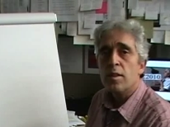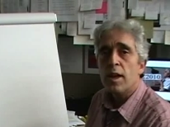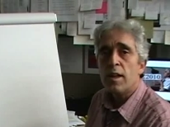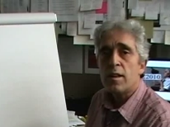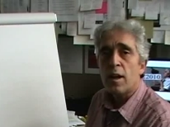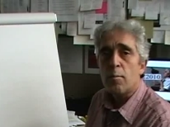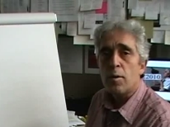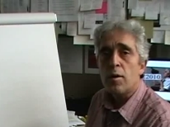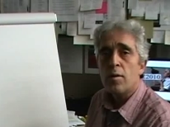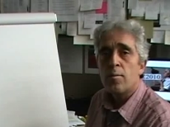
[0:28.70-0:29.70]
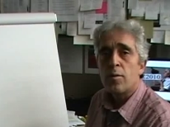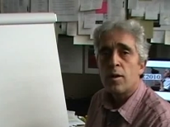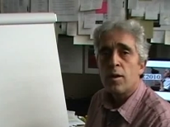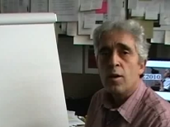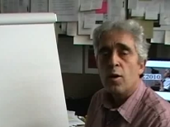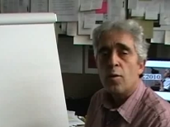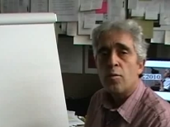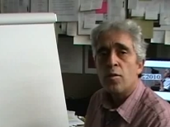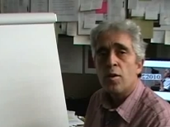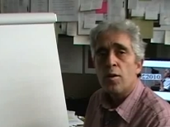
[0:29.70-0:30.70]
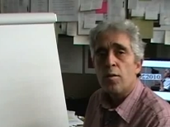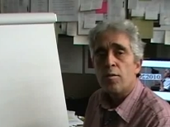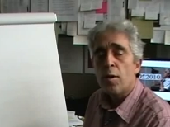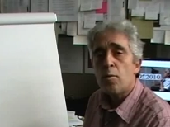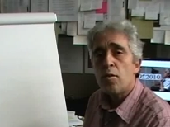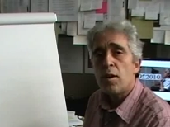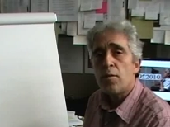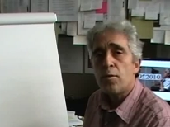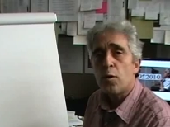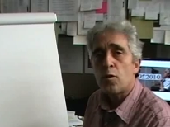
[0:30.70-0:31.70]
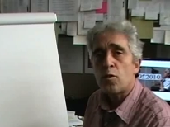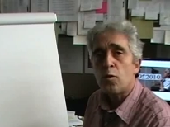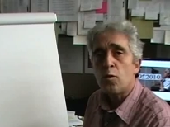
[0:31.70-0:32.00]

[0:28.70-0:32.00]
date number of February 1st,